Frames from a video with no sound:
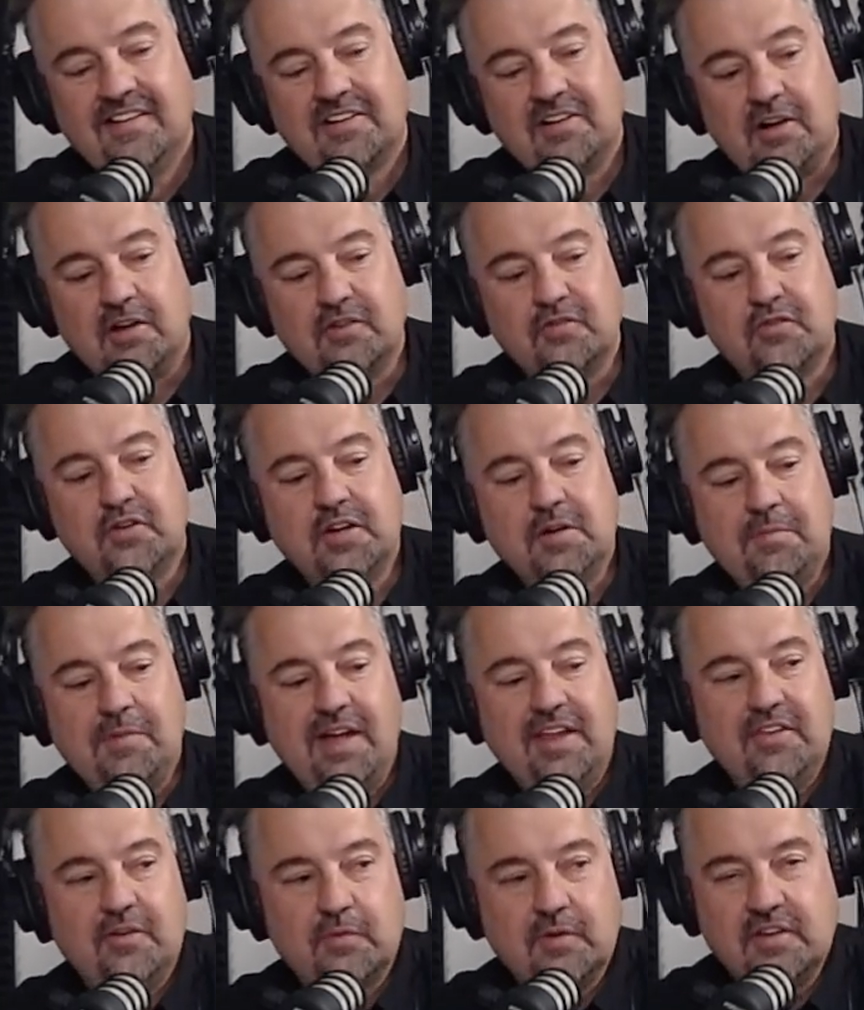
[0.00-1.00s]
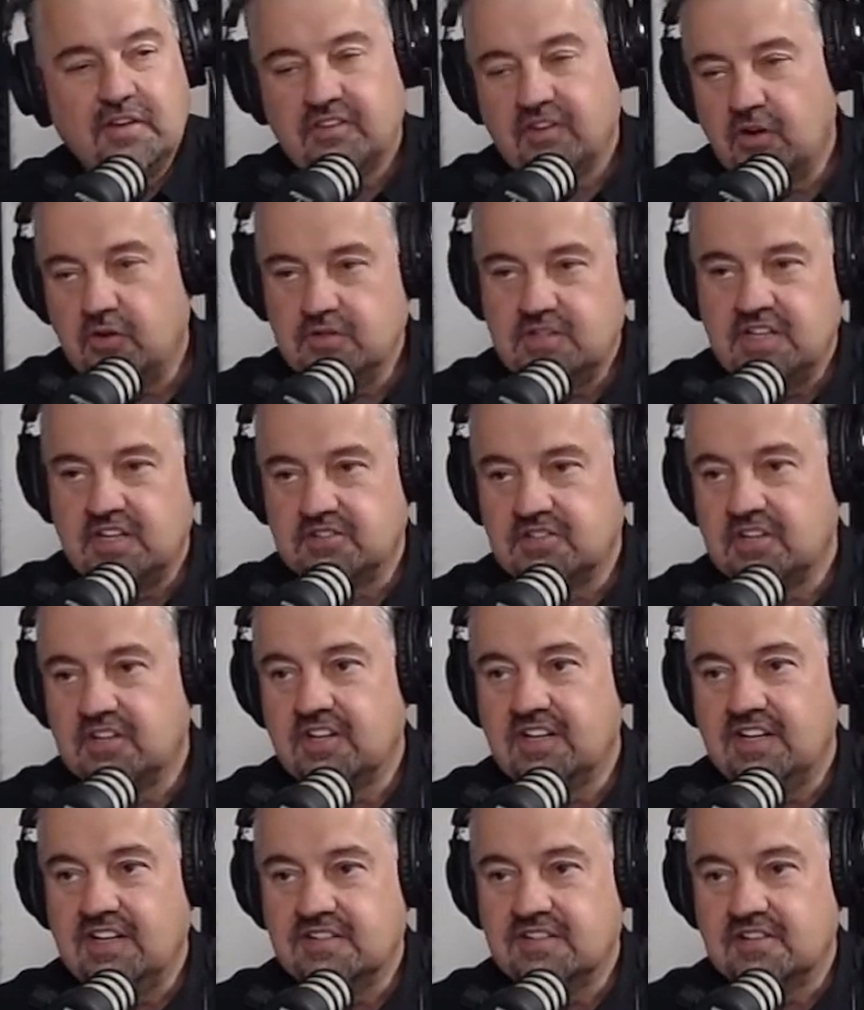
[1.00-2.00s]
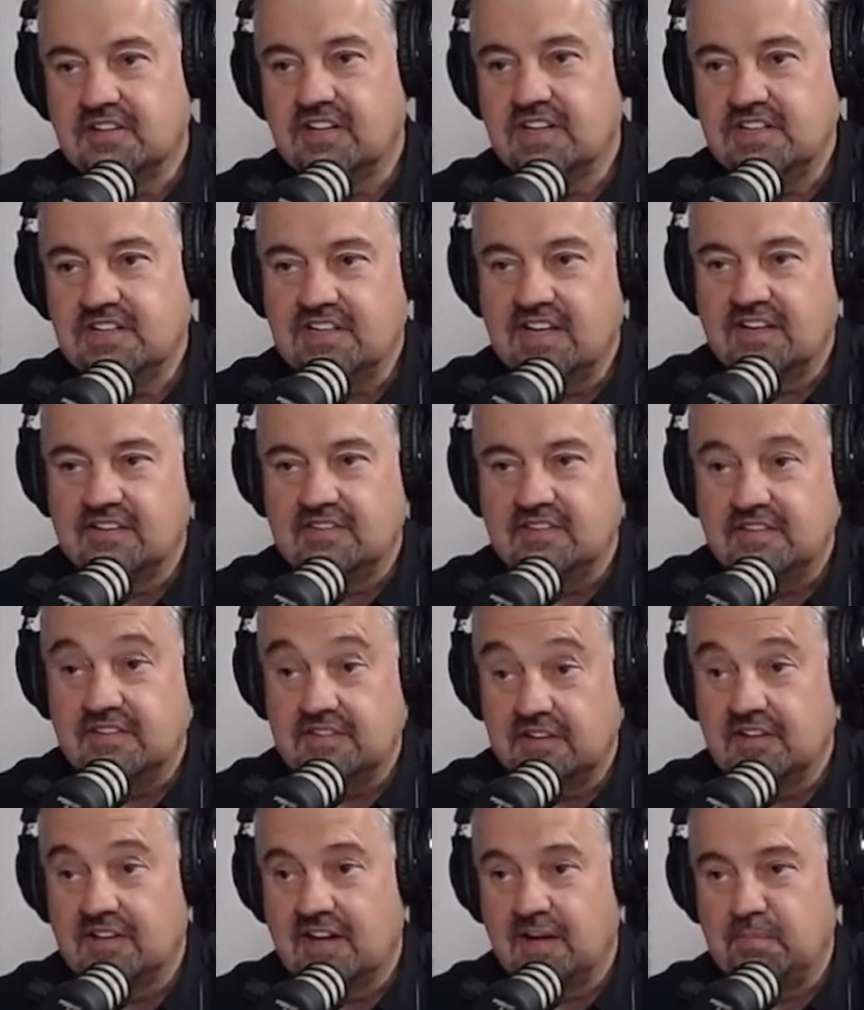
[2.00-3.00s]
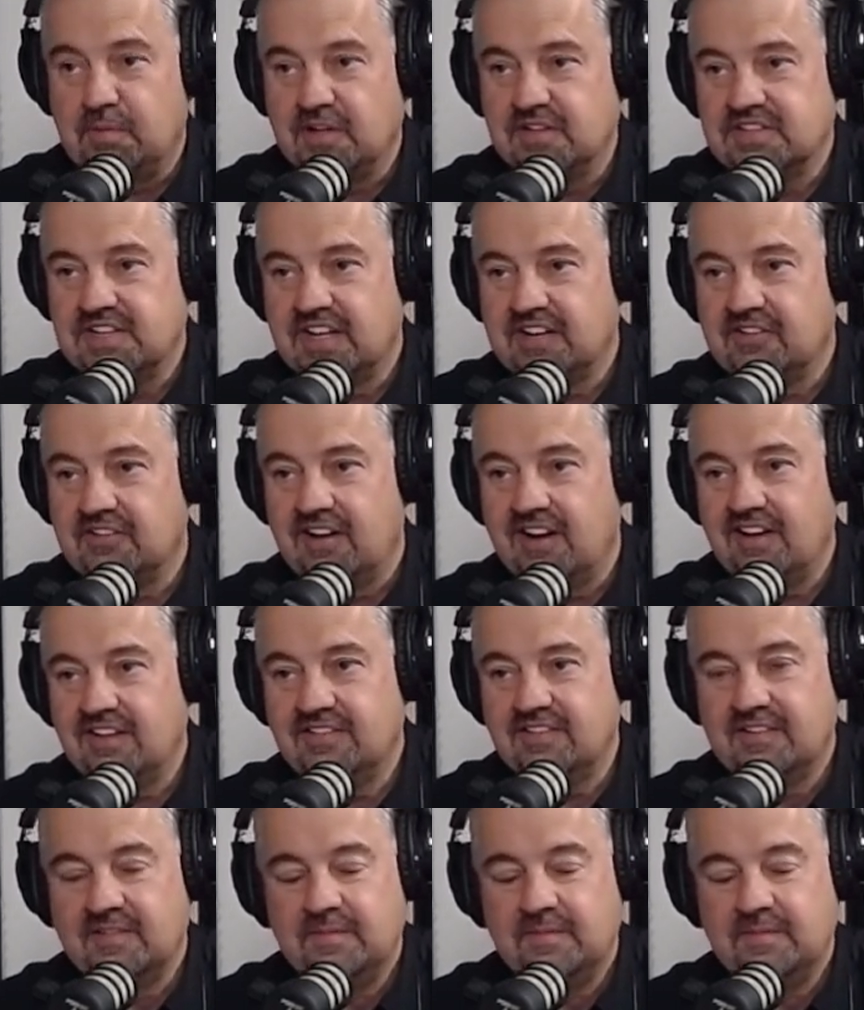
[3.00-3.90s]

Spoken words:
Called a friend of mine that runs the Hotel Turkey in Turkey, Texas. They're a couple of tech grads.